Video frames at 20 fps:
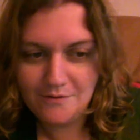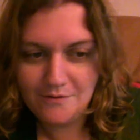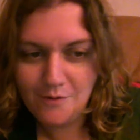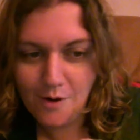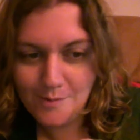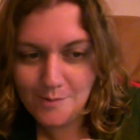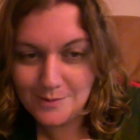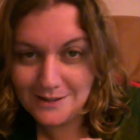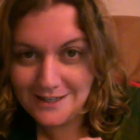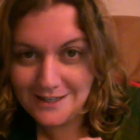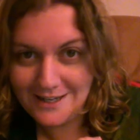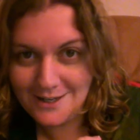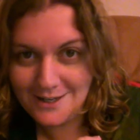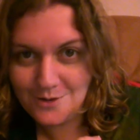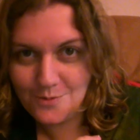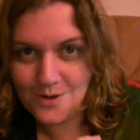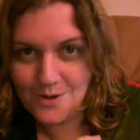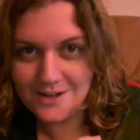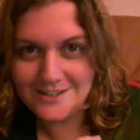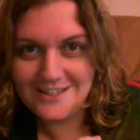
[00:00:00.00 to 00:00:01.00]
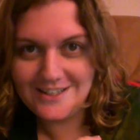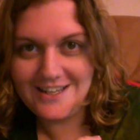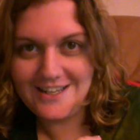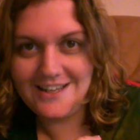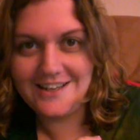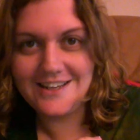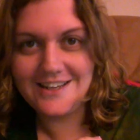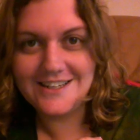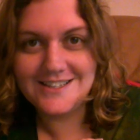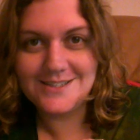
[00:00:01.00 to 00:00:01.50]
Formerly You Want
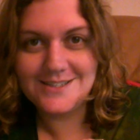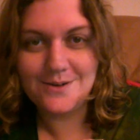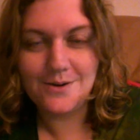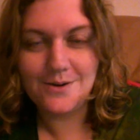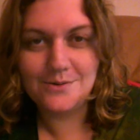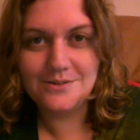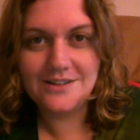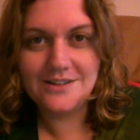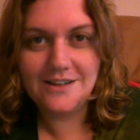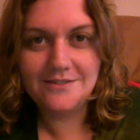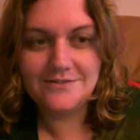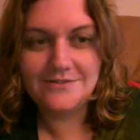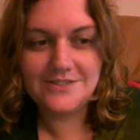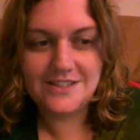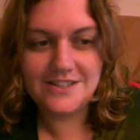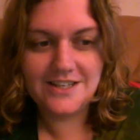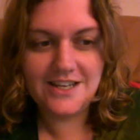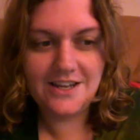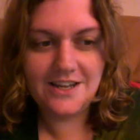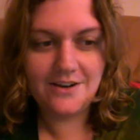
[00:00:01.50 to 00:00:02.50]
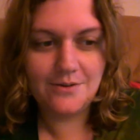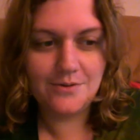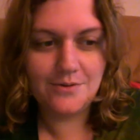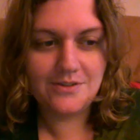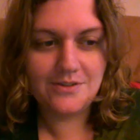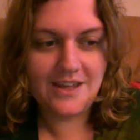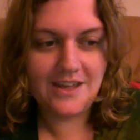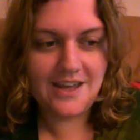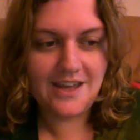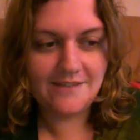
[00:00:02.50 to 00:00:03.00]
Geek. So I would love to hear
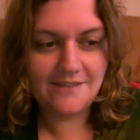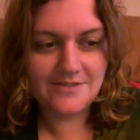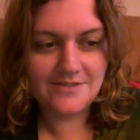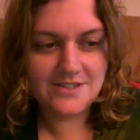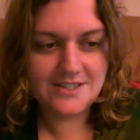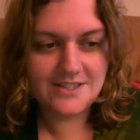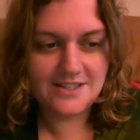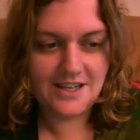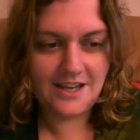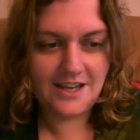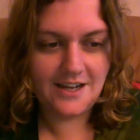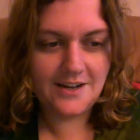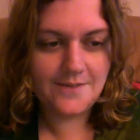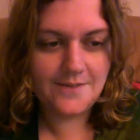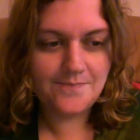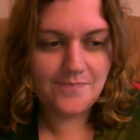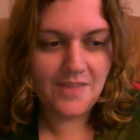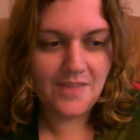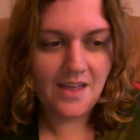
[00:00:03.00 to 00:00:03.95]
what they have to say.